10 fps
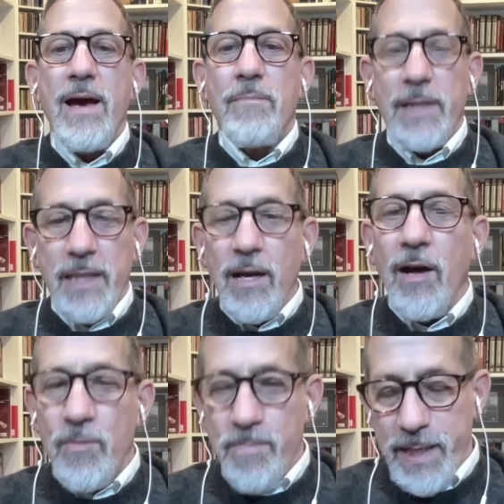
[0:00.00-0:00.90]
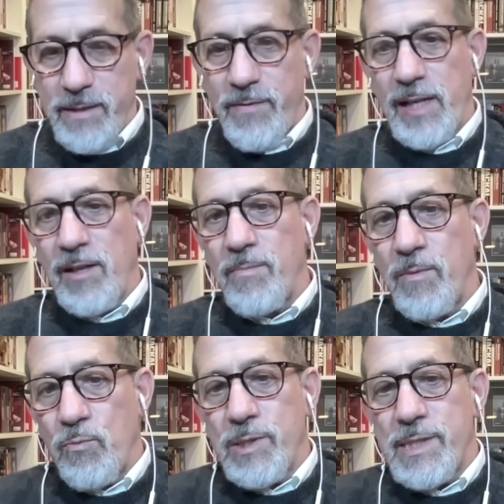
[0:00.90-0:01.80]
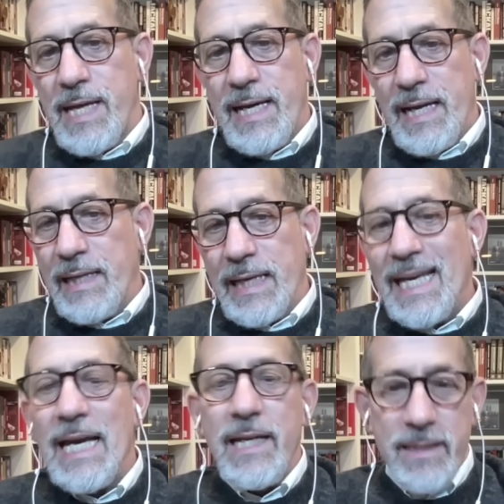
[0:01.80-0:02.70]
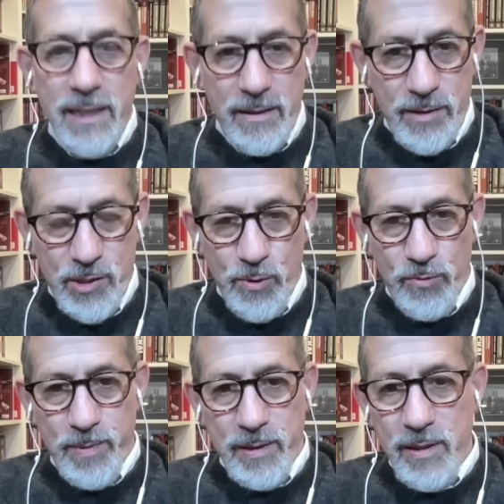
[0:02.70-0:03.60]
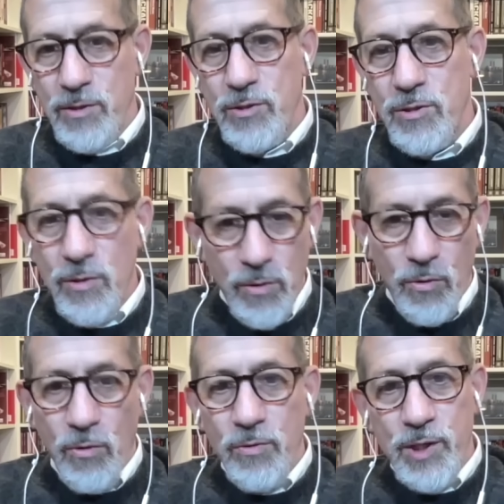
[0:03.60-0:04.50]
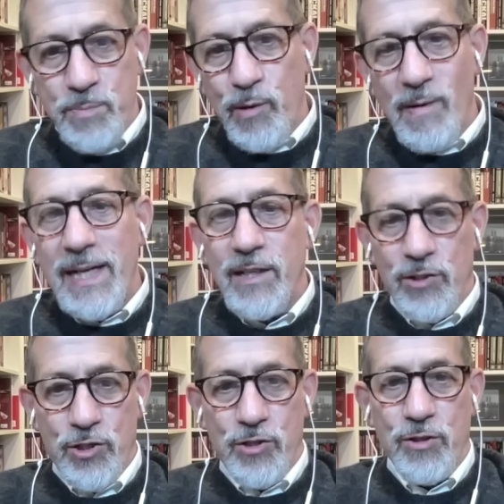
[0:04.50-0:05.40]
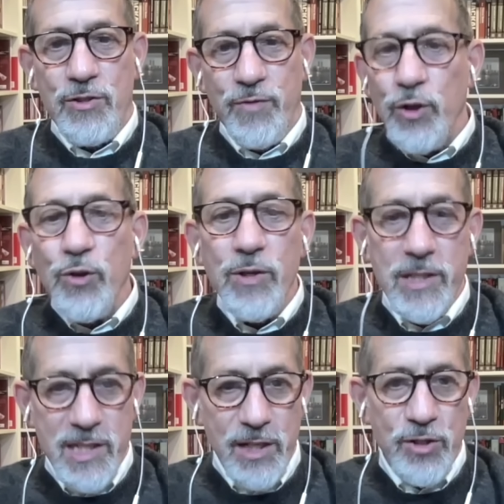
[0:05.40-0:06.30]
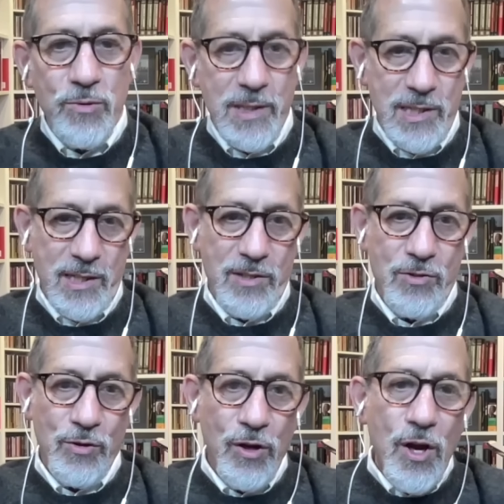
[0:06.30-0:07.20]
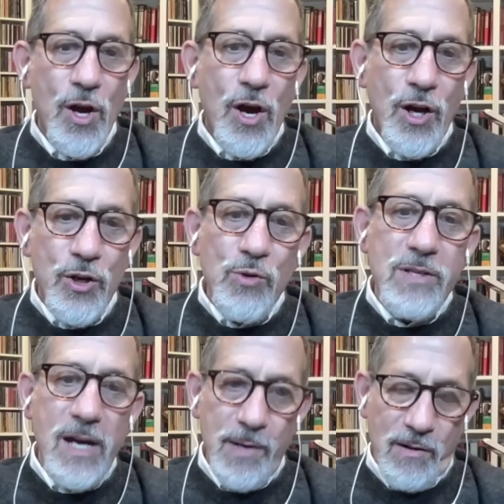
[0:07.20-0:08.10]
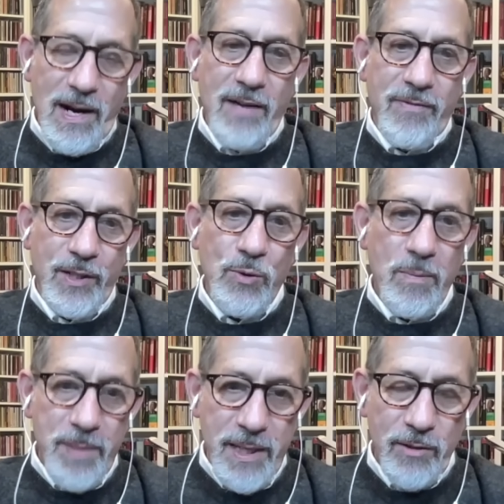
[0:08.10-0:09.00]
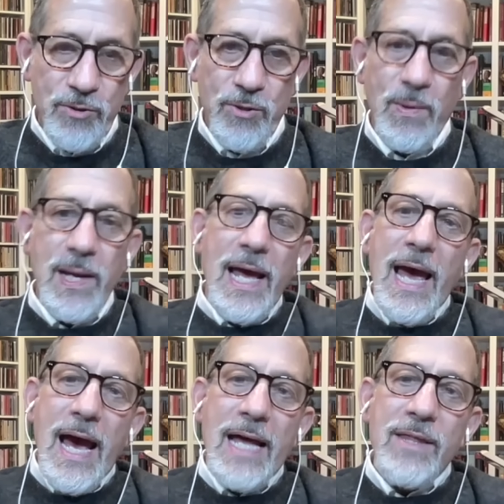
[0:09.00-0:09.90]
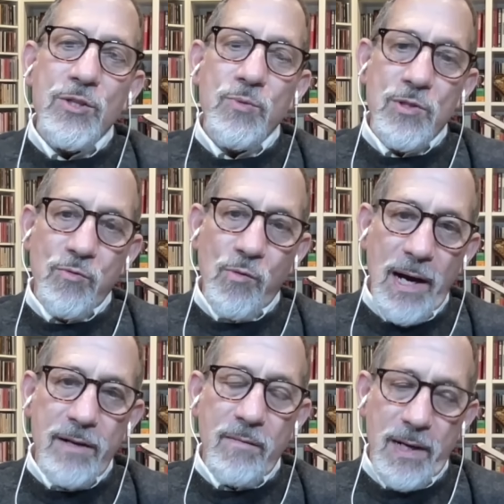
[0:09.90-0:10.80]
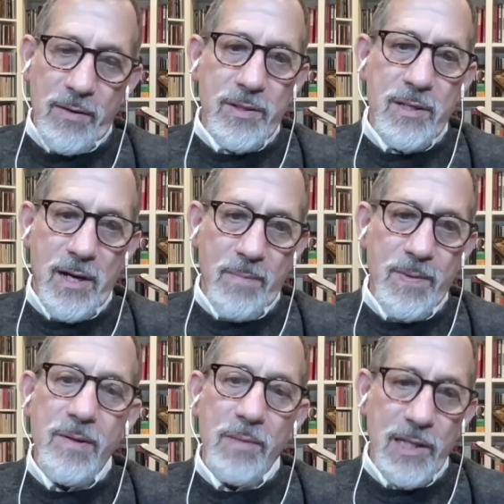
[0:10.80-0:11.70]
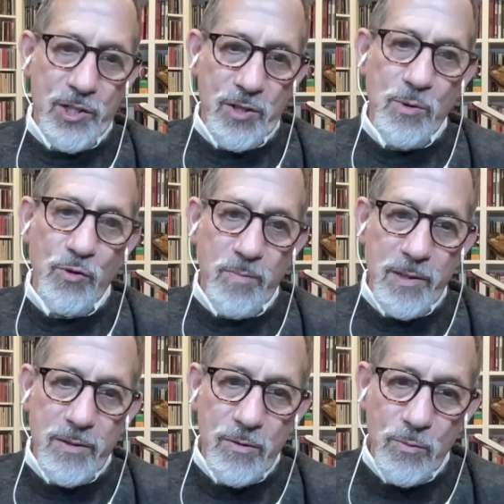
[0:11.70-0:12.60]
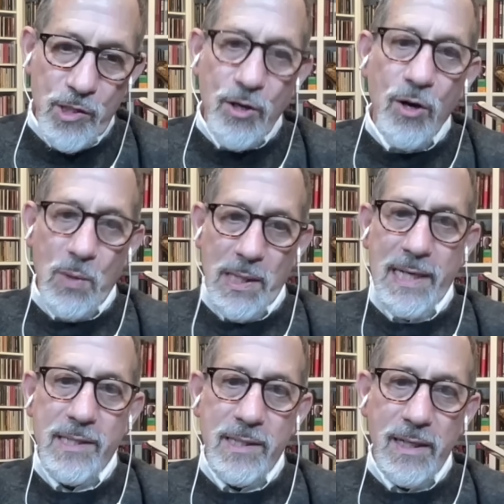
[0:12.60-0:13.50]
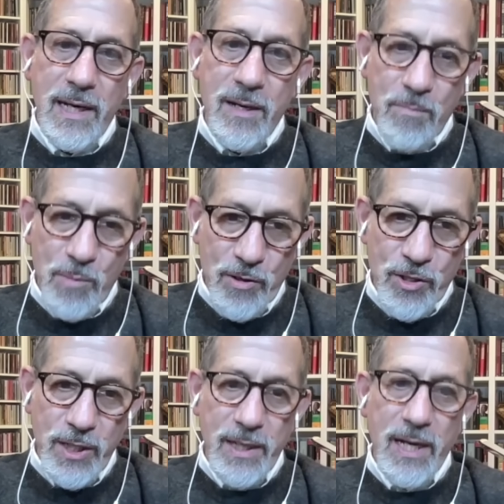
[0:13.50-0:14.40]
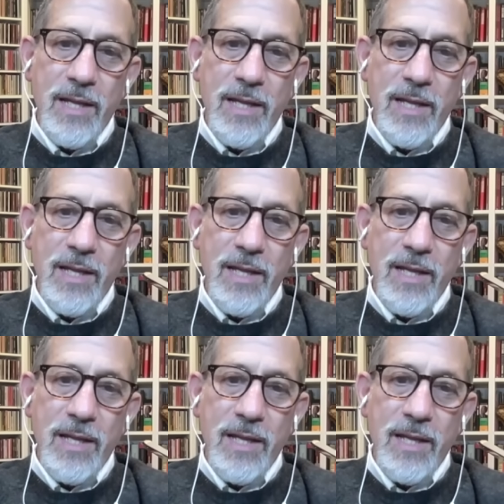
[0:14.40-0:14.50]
But the other big development was that, like any terrorist movement, there's this perennial search for new constituencies or a new demographic to appeal to. And this was right around the time that the militia movement was coalescing and emerging.